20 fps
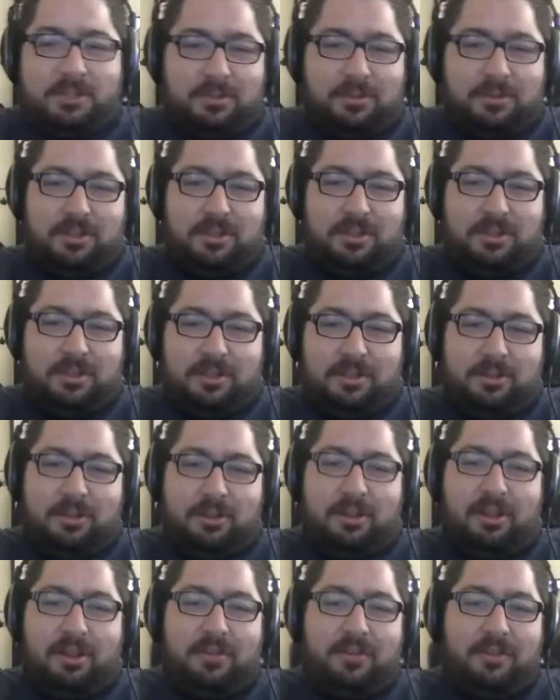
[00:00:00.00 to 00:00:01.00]
when you're dealing with a
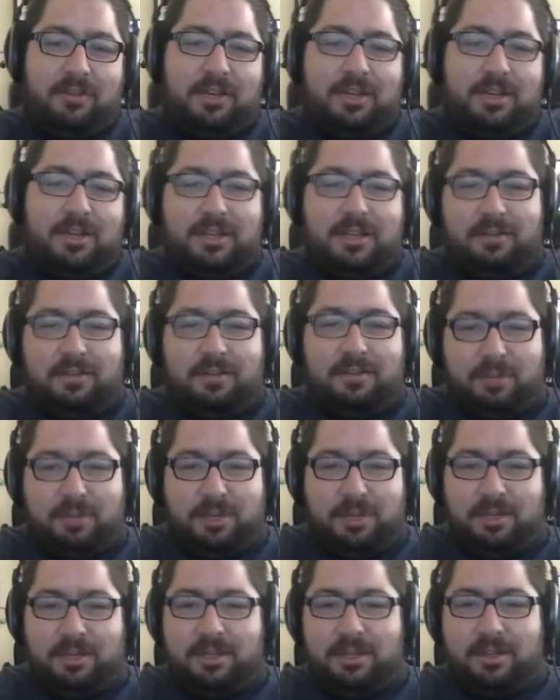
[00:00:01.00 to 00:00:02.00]
lot of it. It can get
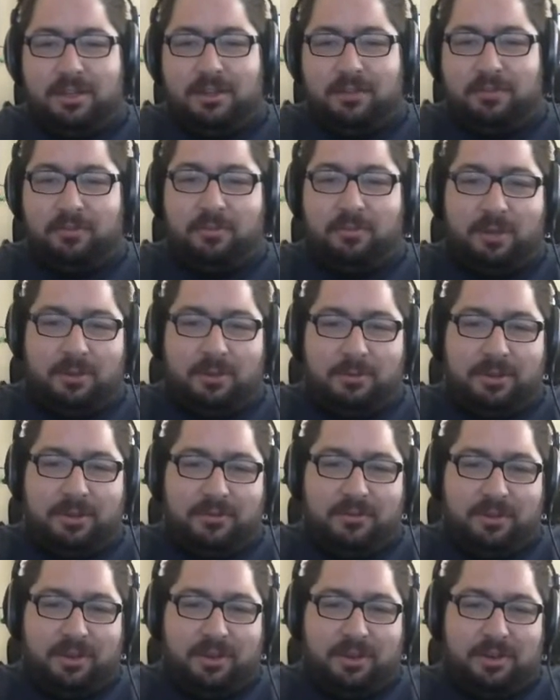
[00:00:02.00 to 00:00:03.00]
really
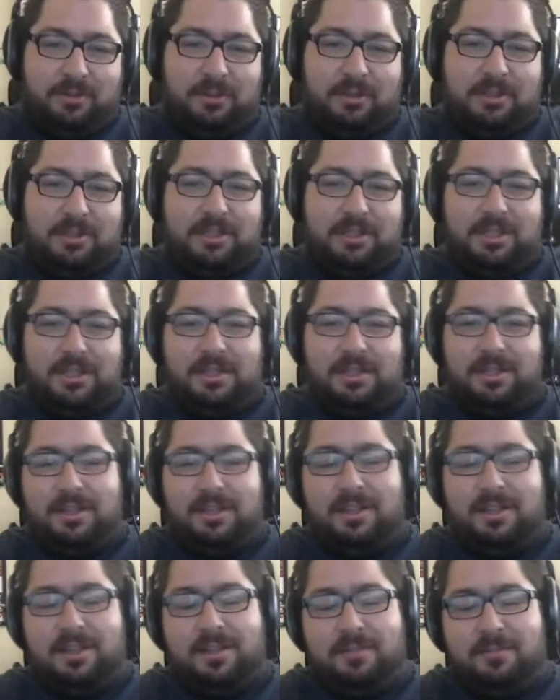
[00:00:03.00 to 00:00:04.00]
overwhelming very quickly
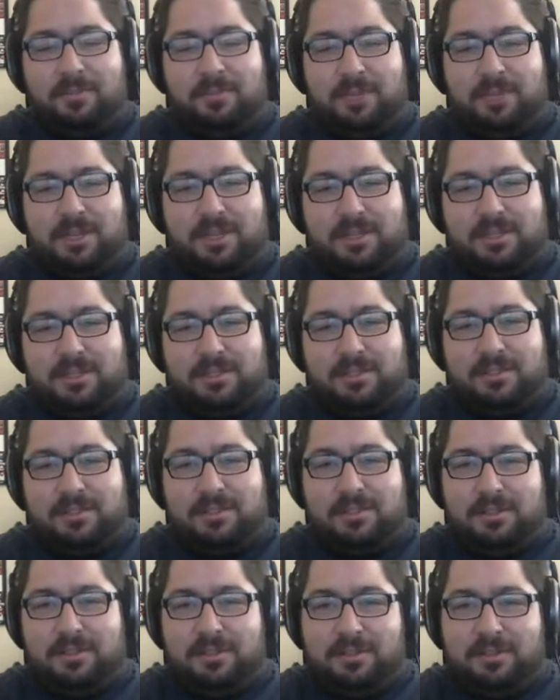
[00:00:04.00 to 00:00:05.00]
because
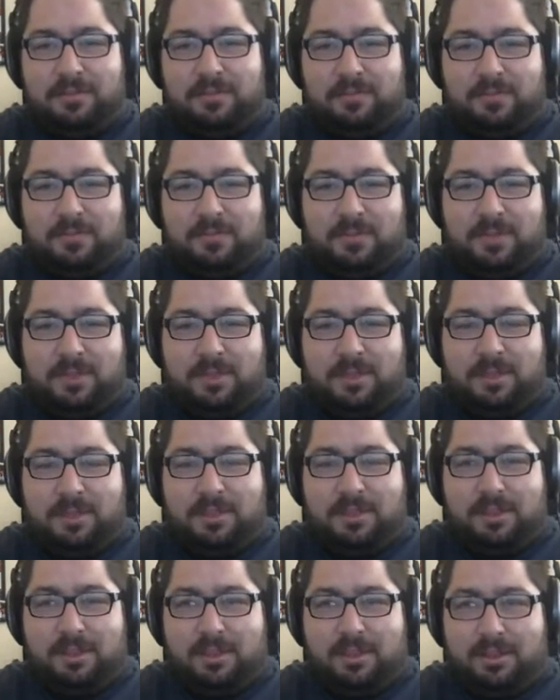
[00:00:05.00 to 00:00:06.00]

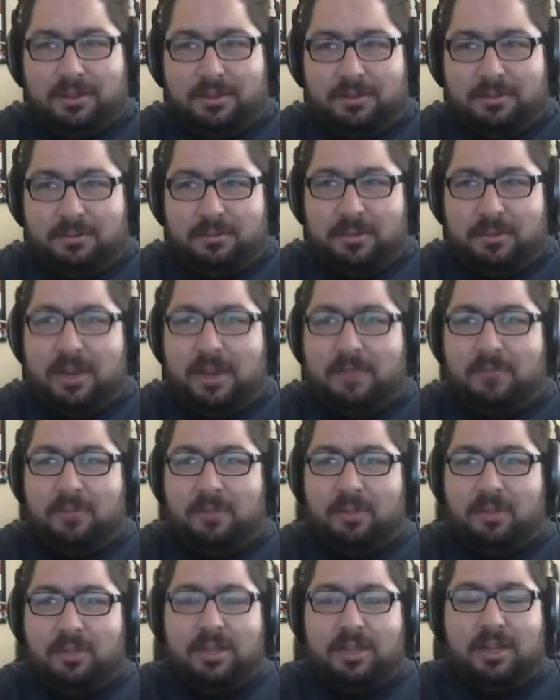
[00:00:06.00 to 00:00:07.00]
when I'm
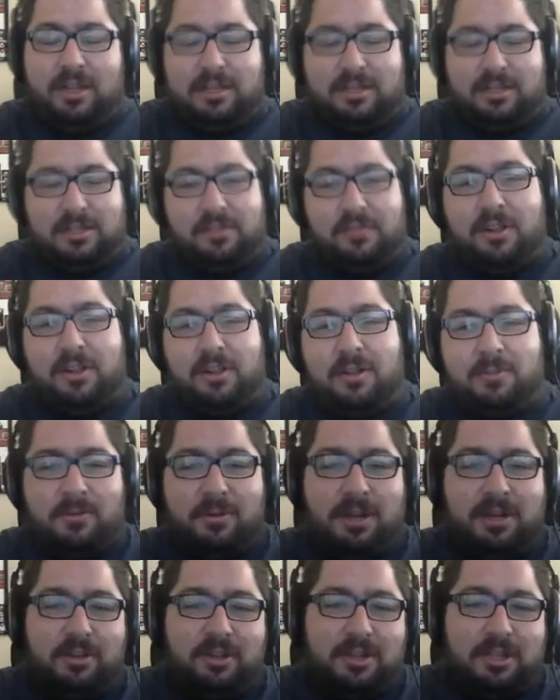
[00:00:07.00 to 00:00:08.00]
looking as a developer,
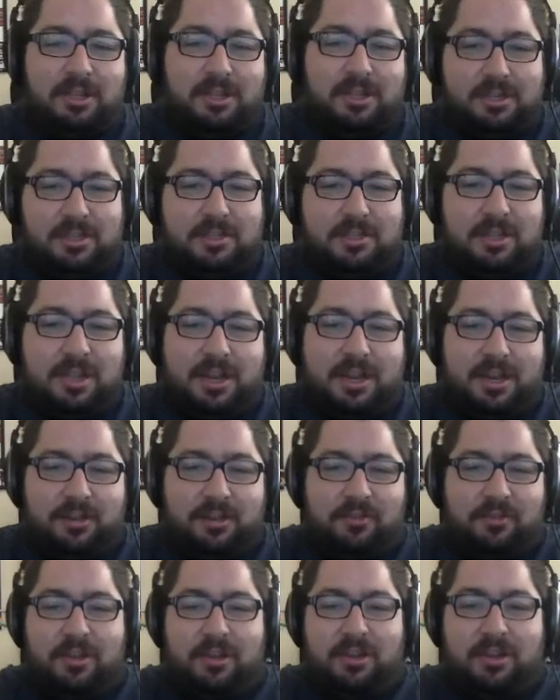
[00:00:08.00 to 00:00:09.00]
when I look at the design,
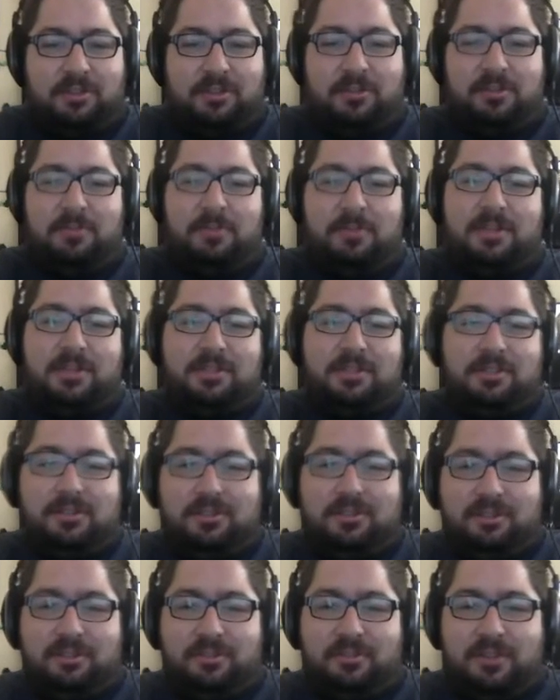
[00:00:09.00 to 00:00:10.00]
it's very
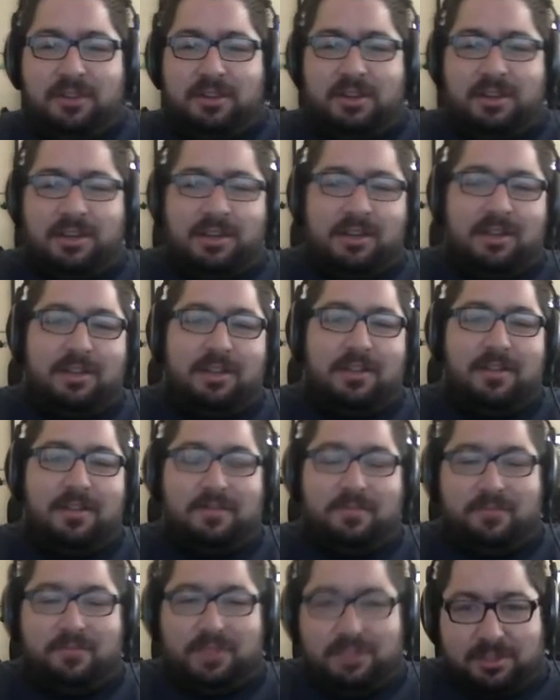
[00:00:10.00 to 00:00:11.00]
two-dimensional. It's very,
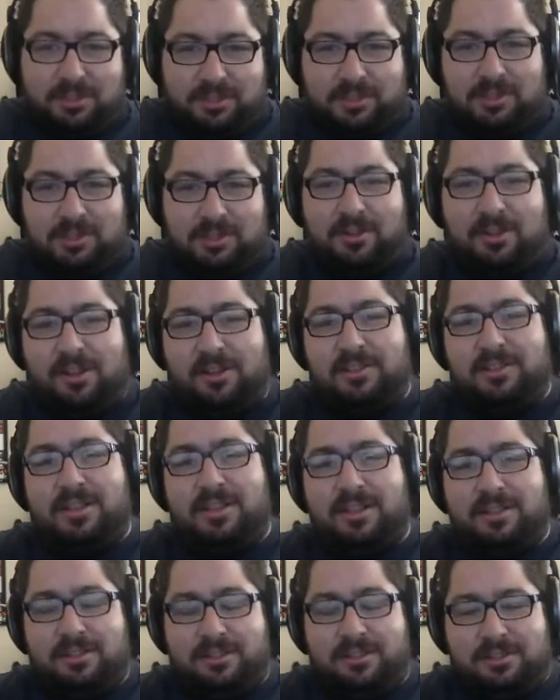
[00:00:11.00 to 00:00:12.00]
this is the
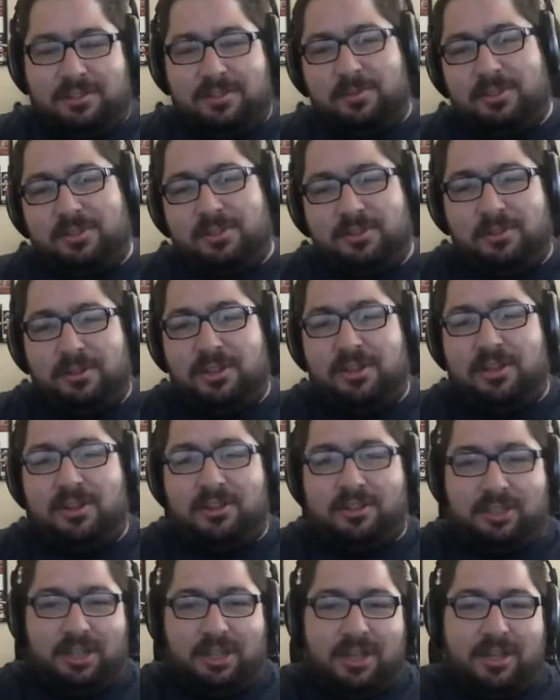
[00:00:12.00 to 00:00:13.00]
content, this is what's going
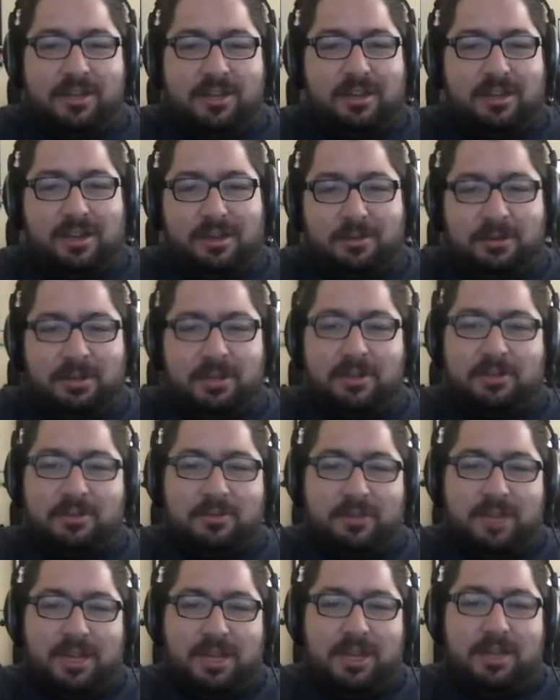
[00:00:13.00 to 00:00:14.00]
online, and I'm going to
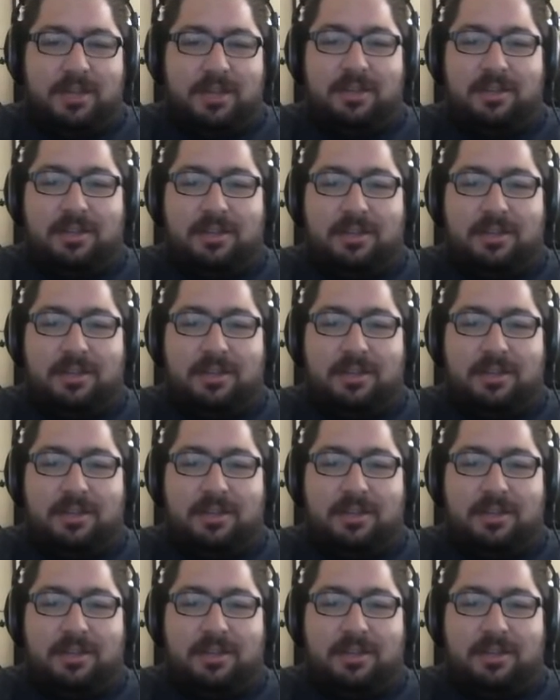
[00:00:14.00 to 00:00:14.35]
create